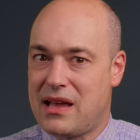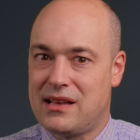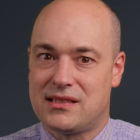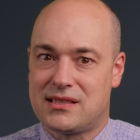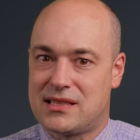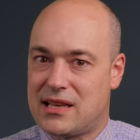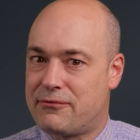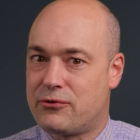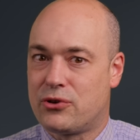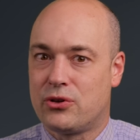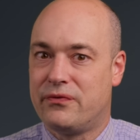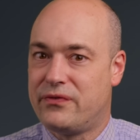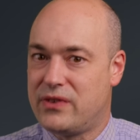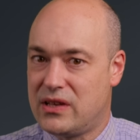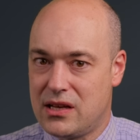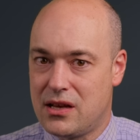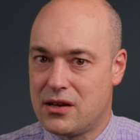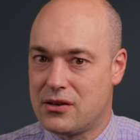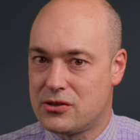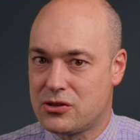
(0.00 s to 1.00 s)
made several
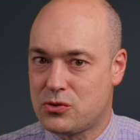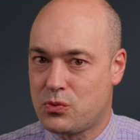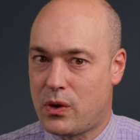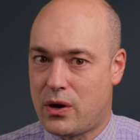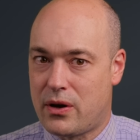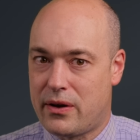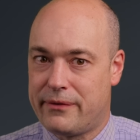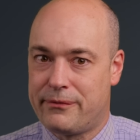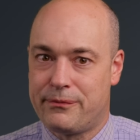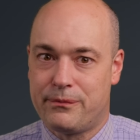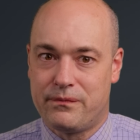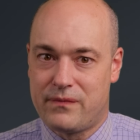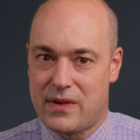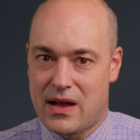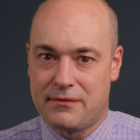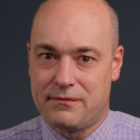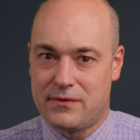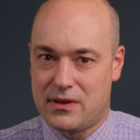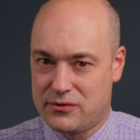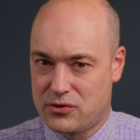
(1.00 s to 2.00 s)
videos where
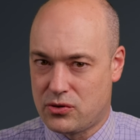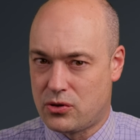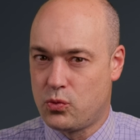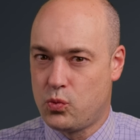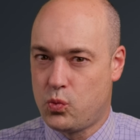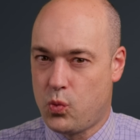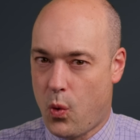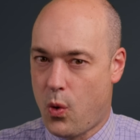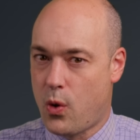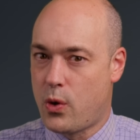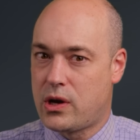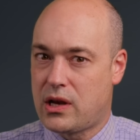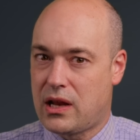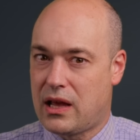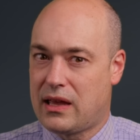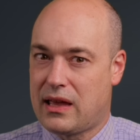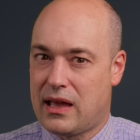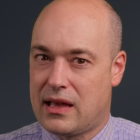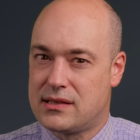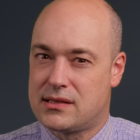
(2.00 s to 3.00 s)
I've sort of warned
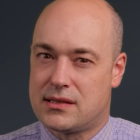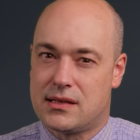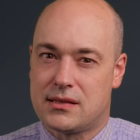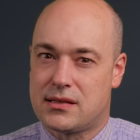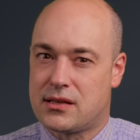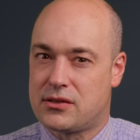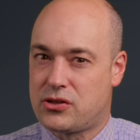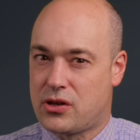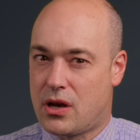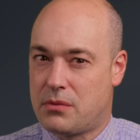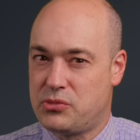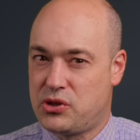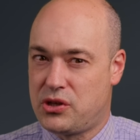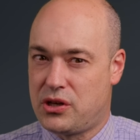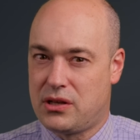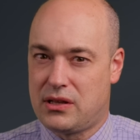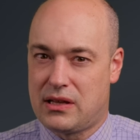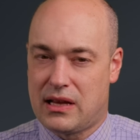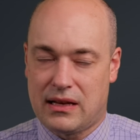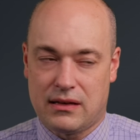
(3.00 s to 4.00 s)
against this
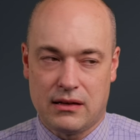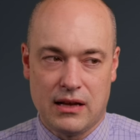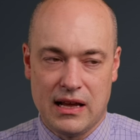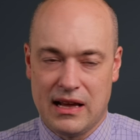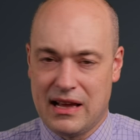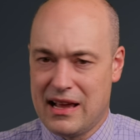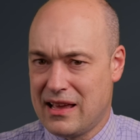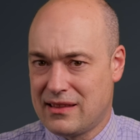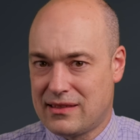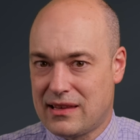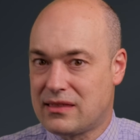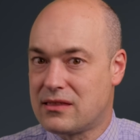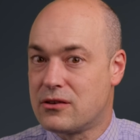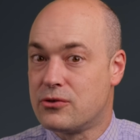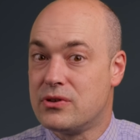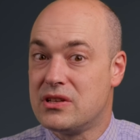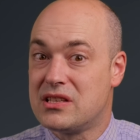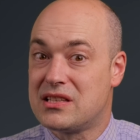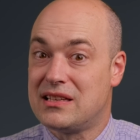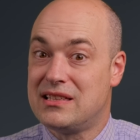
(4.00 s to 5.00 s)
assumption that
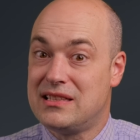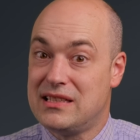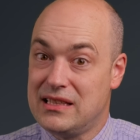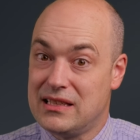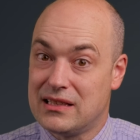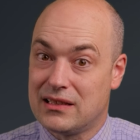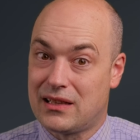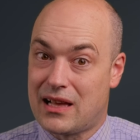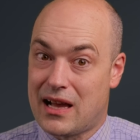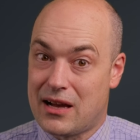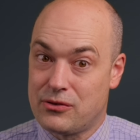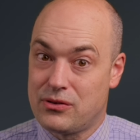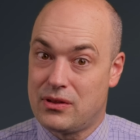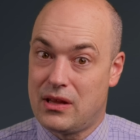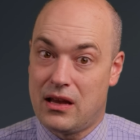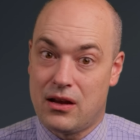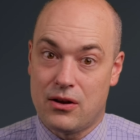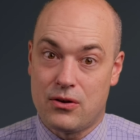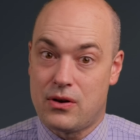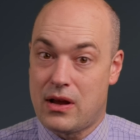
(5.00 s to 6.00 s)
there is a deal out
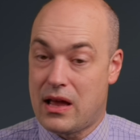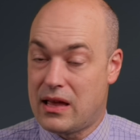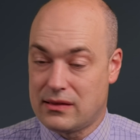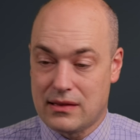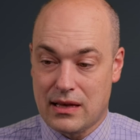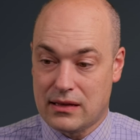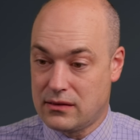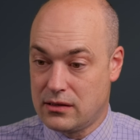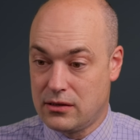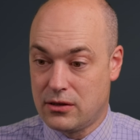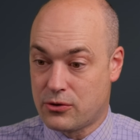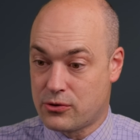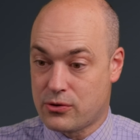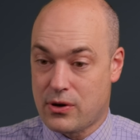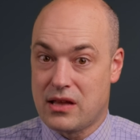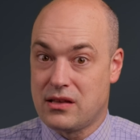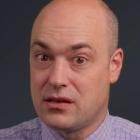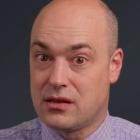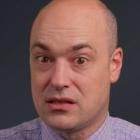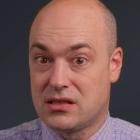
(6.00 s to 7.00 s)
there and that the
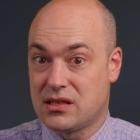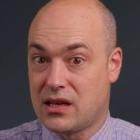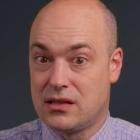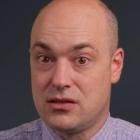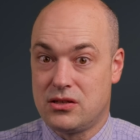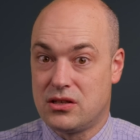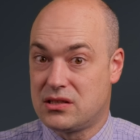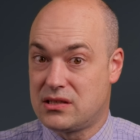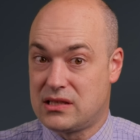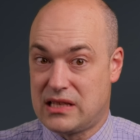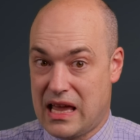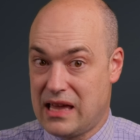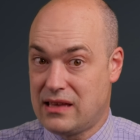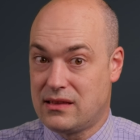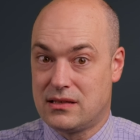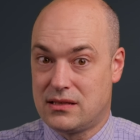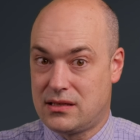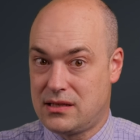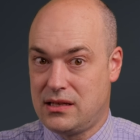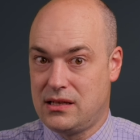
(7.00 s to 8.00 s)
Ukrainians can just take
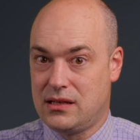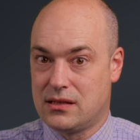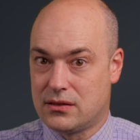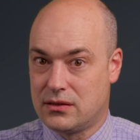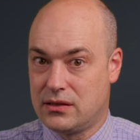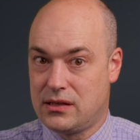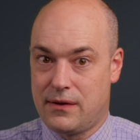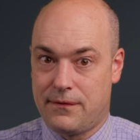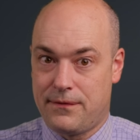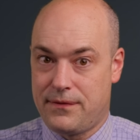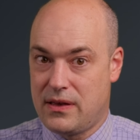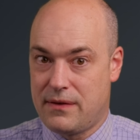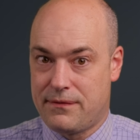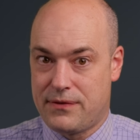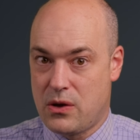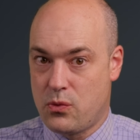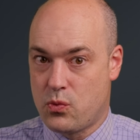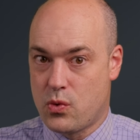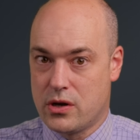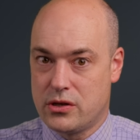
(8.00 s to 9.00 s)
this deal if
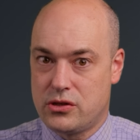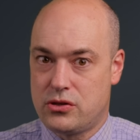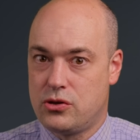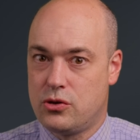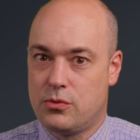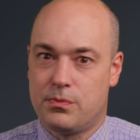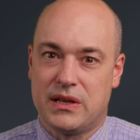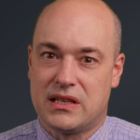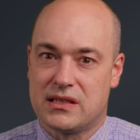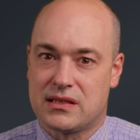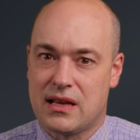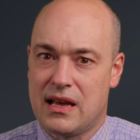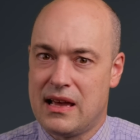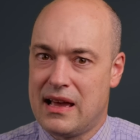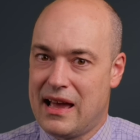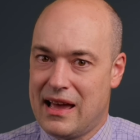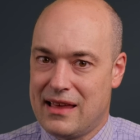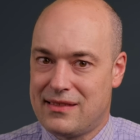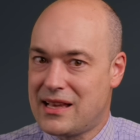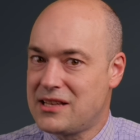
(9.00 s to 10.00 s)
they want to, because
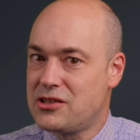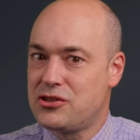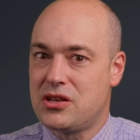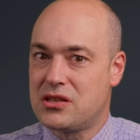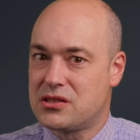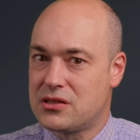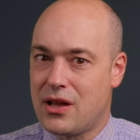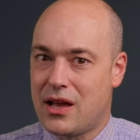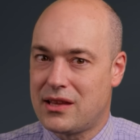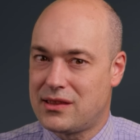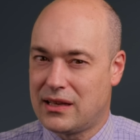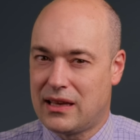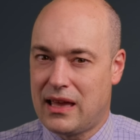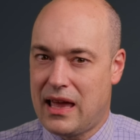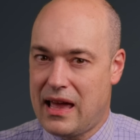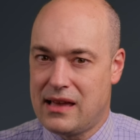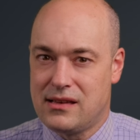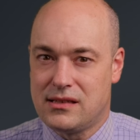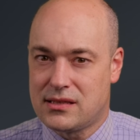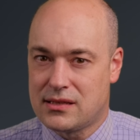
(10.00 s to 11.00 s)
that's just not the
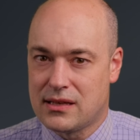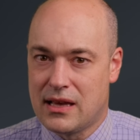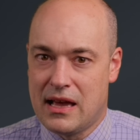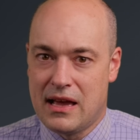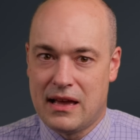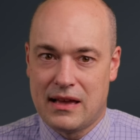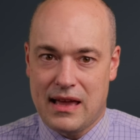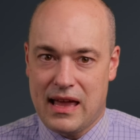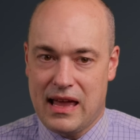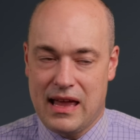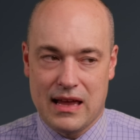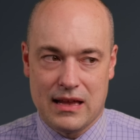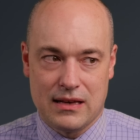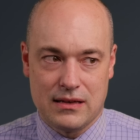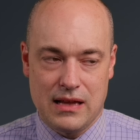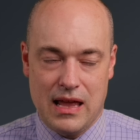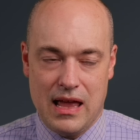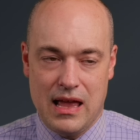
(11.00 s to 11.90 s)
case. And